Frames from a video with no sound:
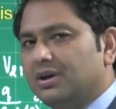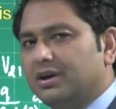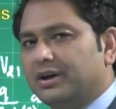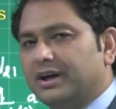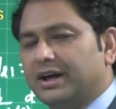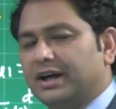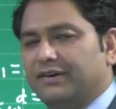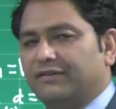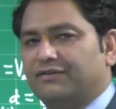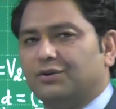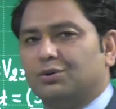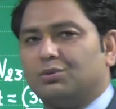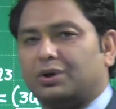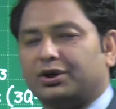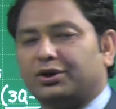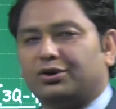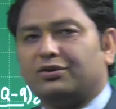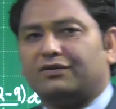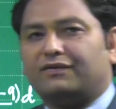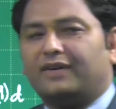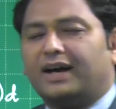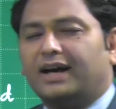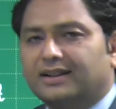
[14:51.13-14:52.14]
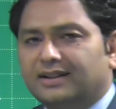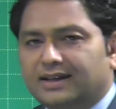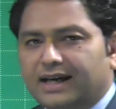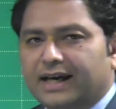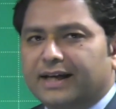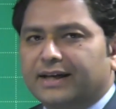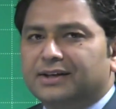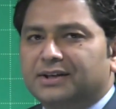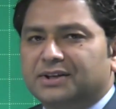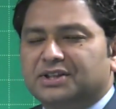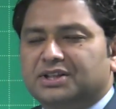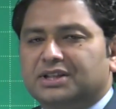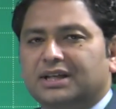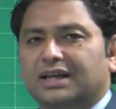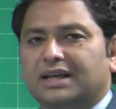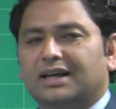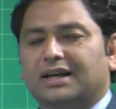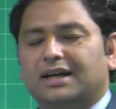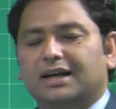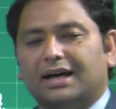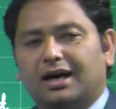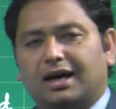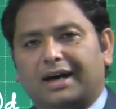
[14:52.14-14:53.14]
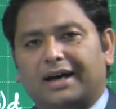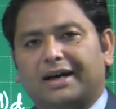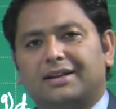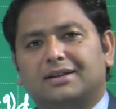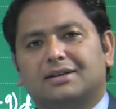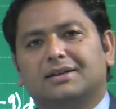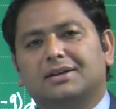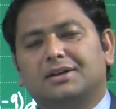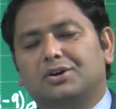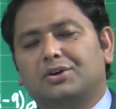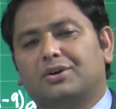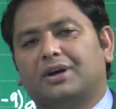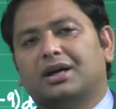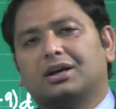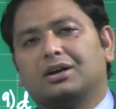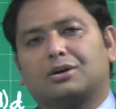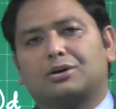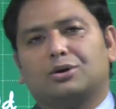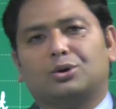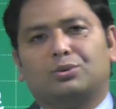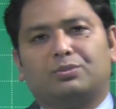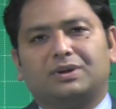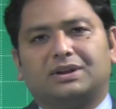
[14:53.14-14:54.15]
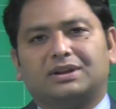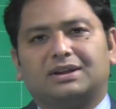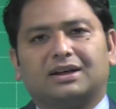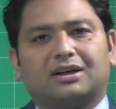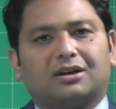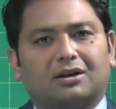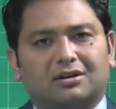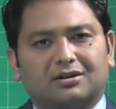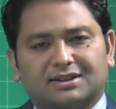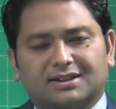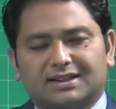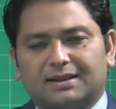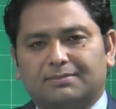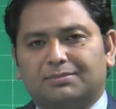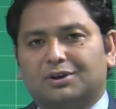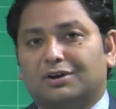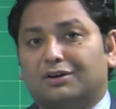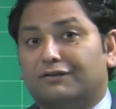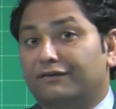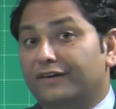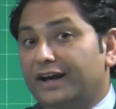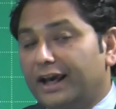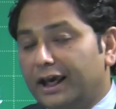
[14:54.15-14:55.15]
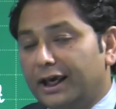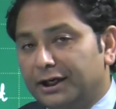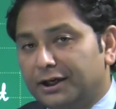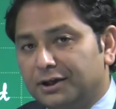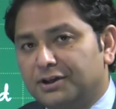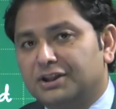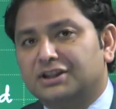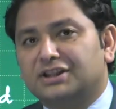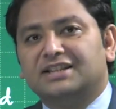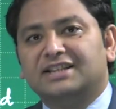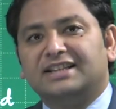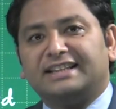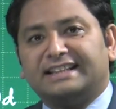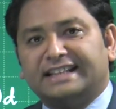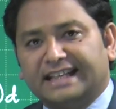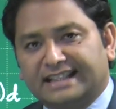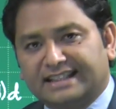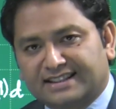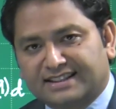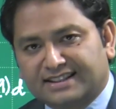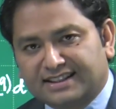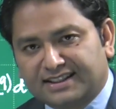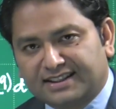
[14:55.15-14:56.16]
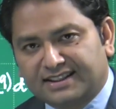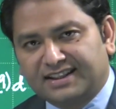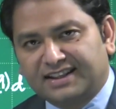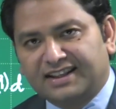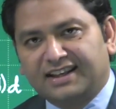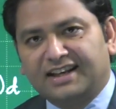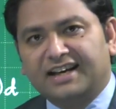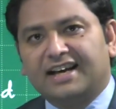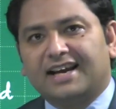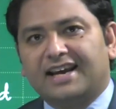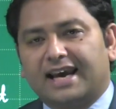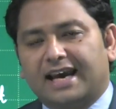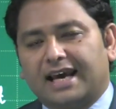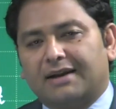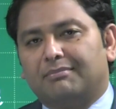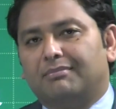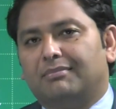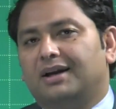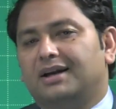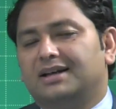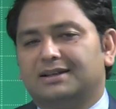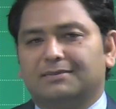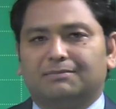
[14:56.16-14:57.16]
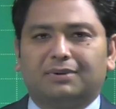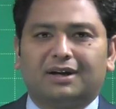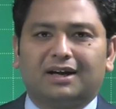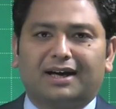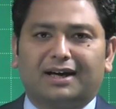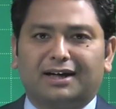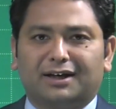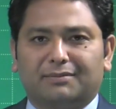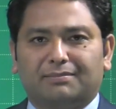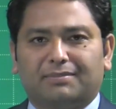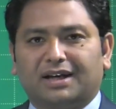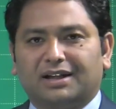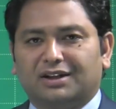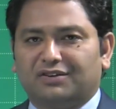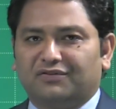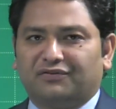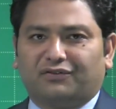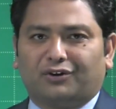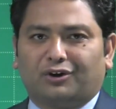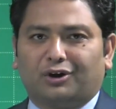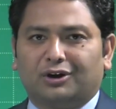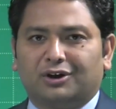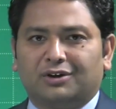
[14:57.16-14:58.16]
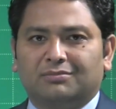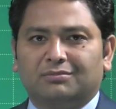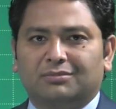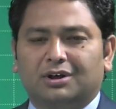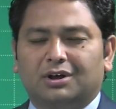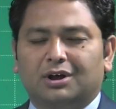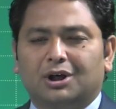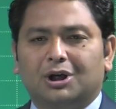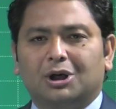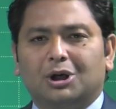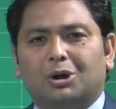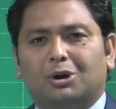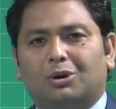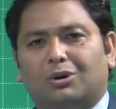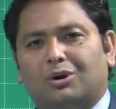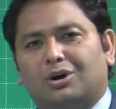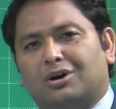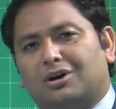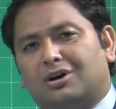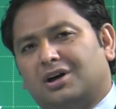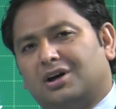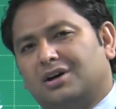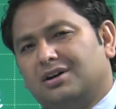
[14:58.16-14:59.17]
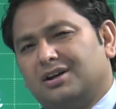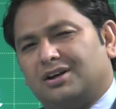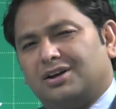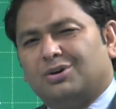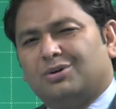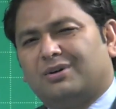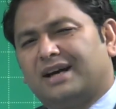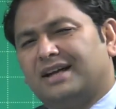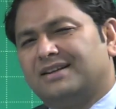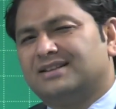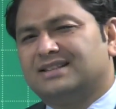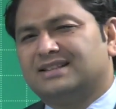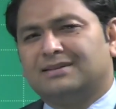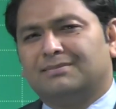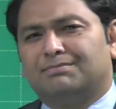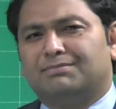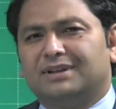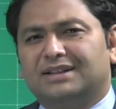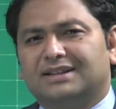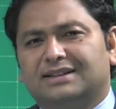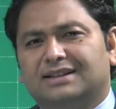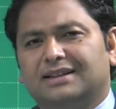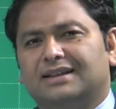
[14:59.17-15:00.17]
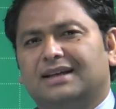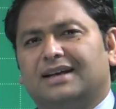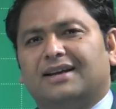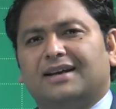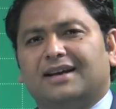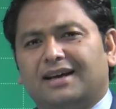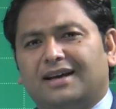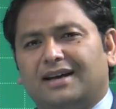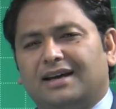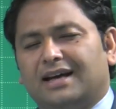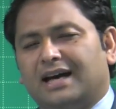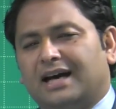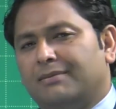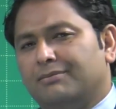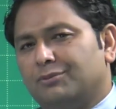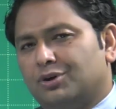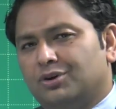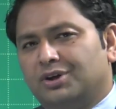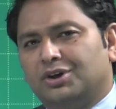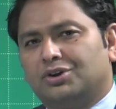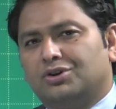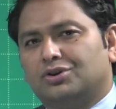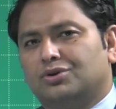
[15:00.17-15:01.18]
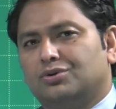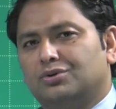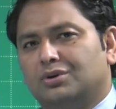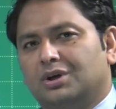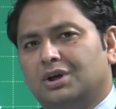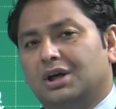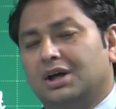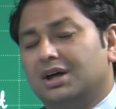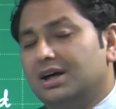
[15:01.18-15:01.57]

now, if you want to find the energy, either you can go with the concept of energy density and multiply it by the volume, or you can simply say that, hey, I'm going to